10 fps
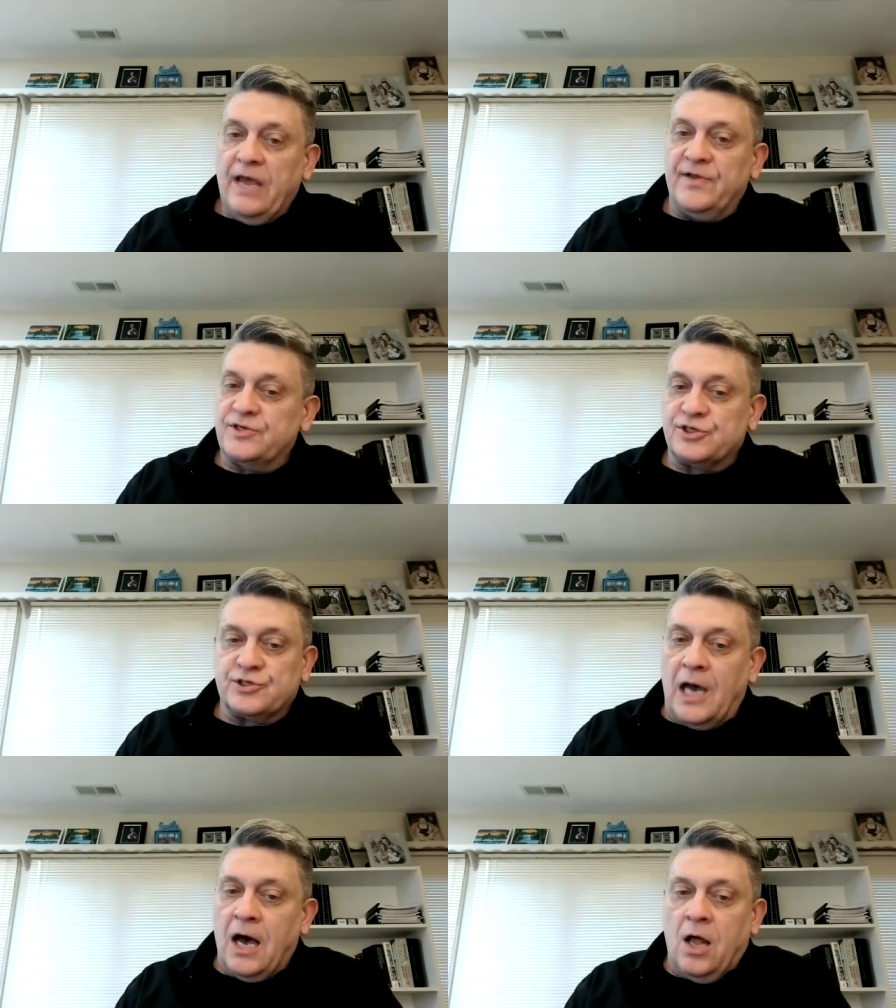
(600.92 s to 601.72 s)
And this
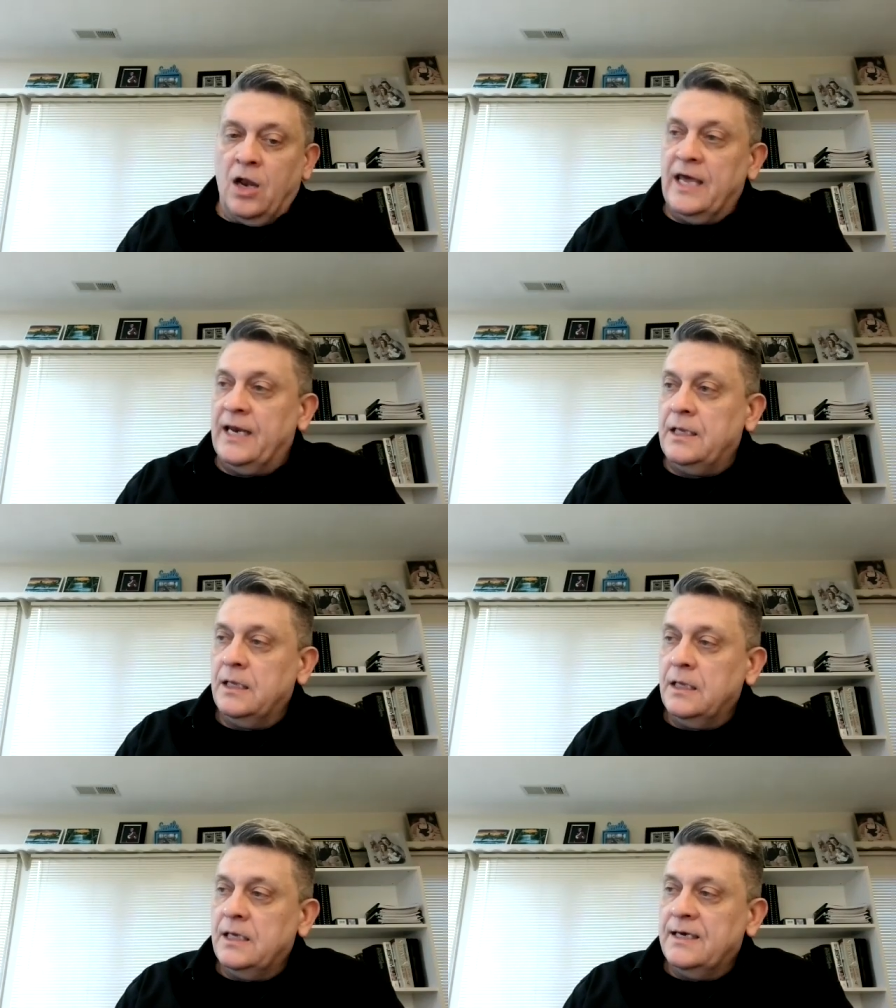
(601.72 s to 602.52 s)
is all in
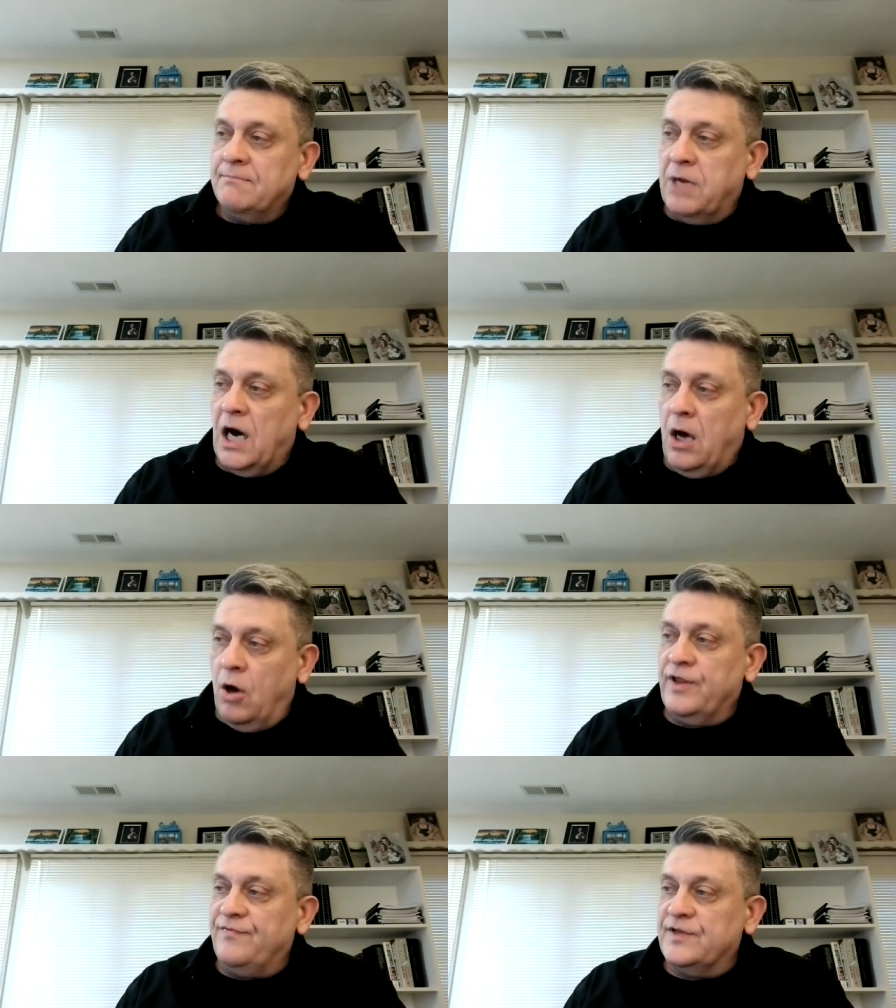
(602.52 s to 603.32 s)

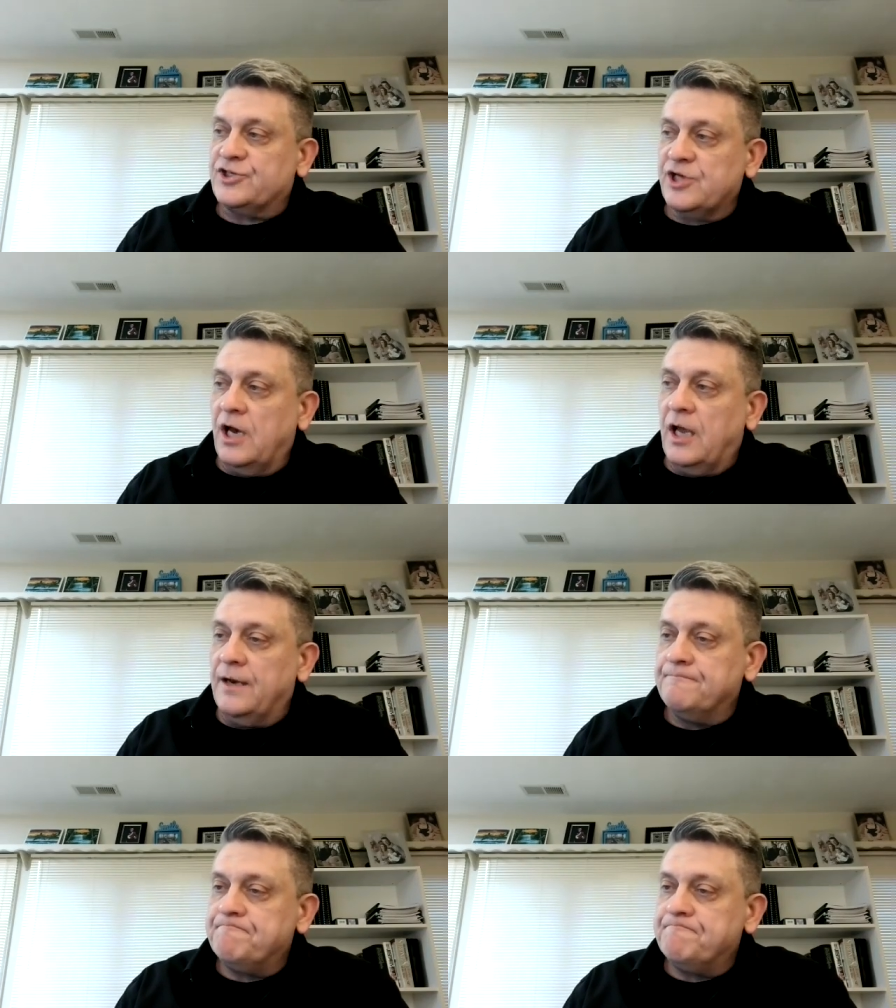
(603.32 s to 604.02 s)
beholding the Son.